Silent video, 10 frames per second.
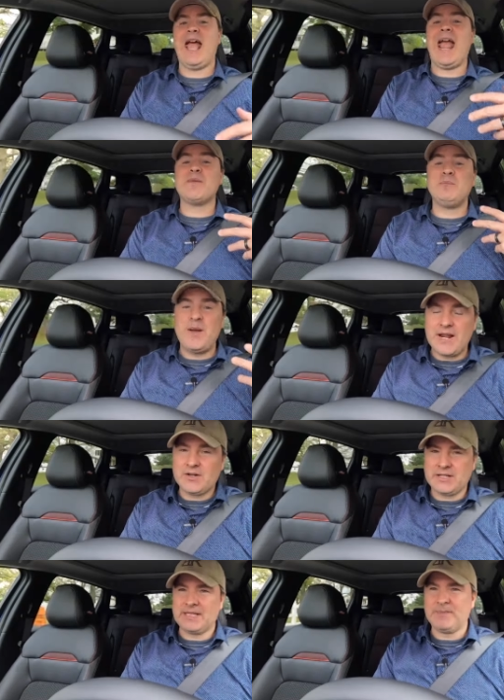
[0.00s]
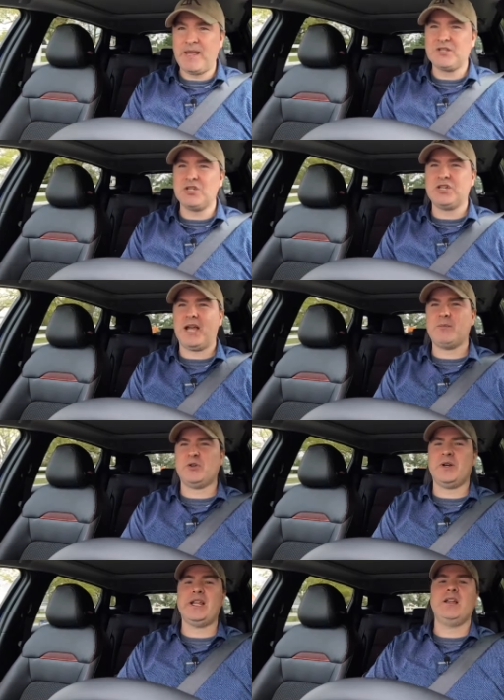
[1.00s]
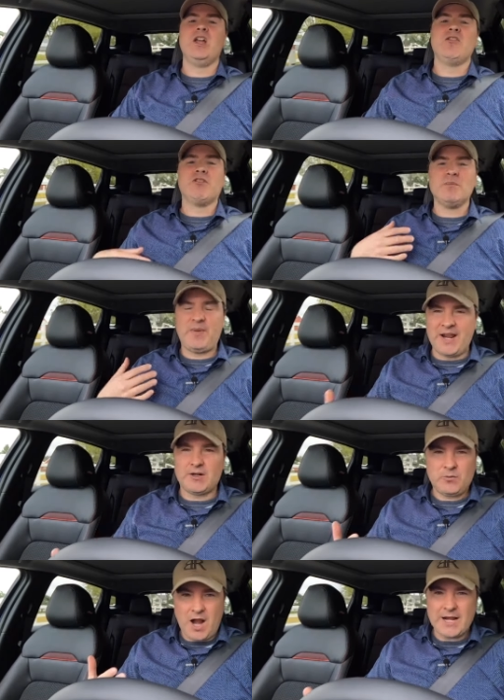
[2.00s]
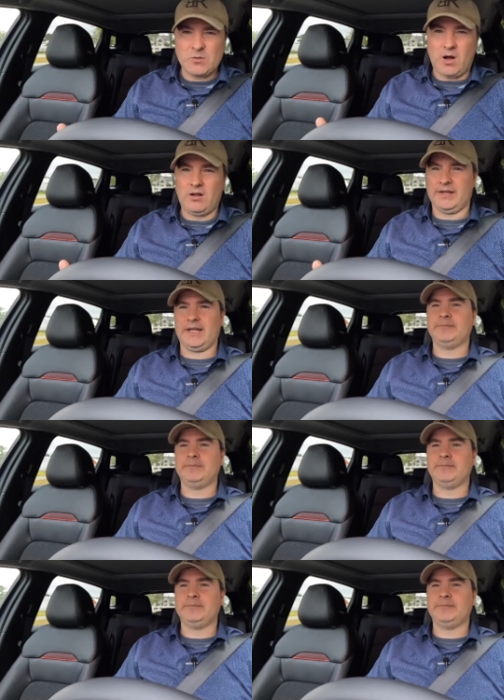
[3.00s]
a better suspension geometry for better ride quality.